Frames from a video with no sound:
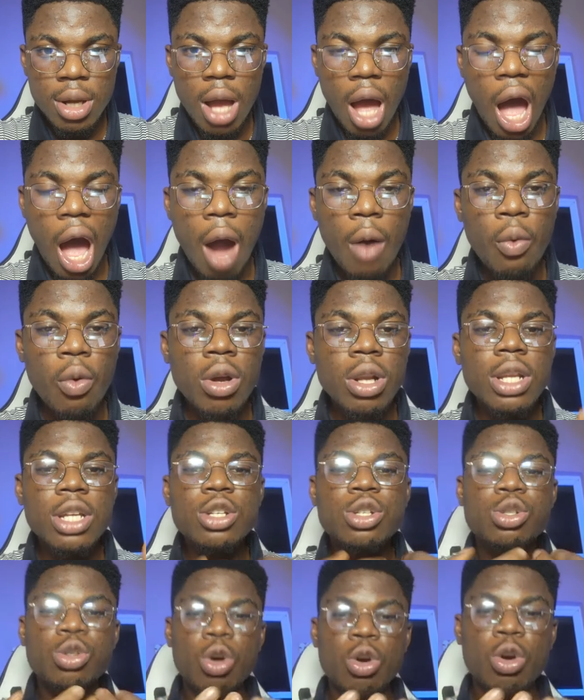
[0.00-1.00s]
I will only
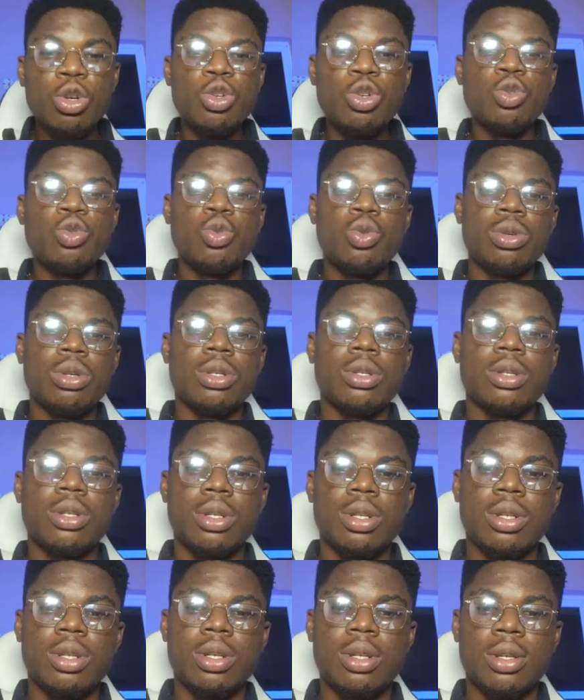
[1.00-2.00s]
show you,
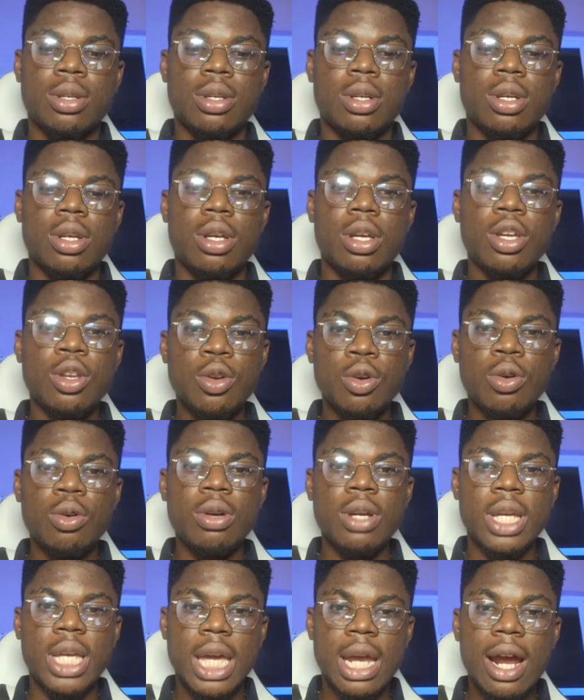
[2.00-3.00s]
here